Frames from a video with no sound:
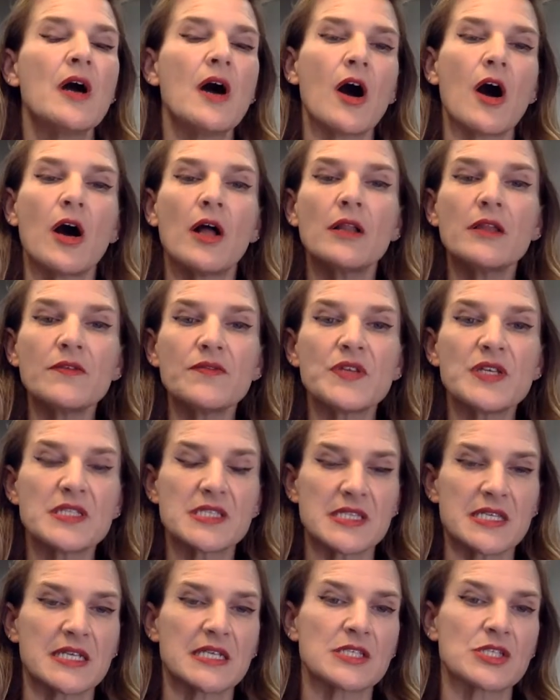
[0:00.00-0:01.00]
All of these
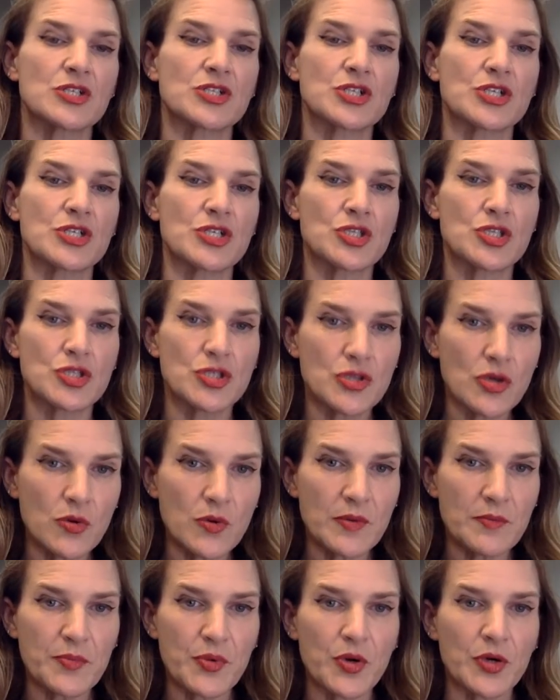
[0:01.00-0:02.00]
things are just so
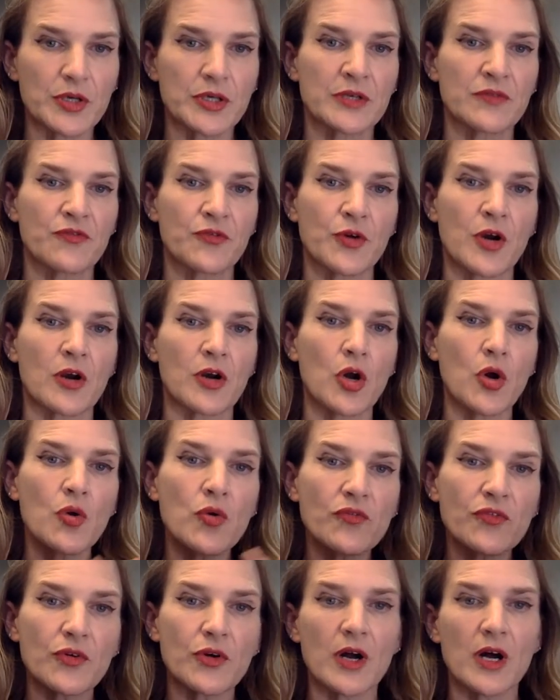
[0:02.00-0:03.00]
important for our
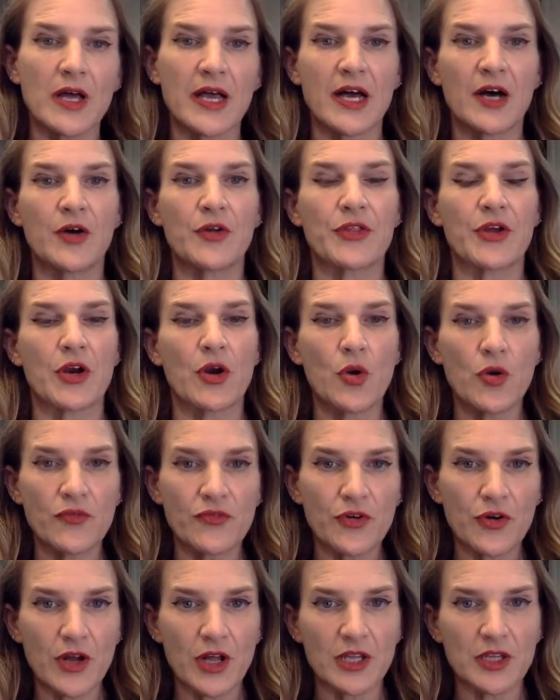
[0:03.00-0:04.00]
overall health, our
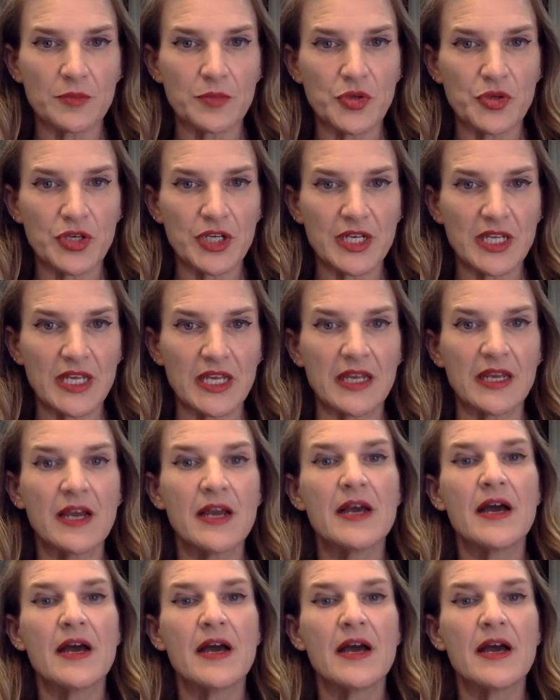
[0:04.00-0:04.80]
overall immunity,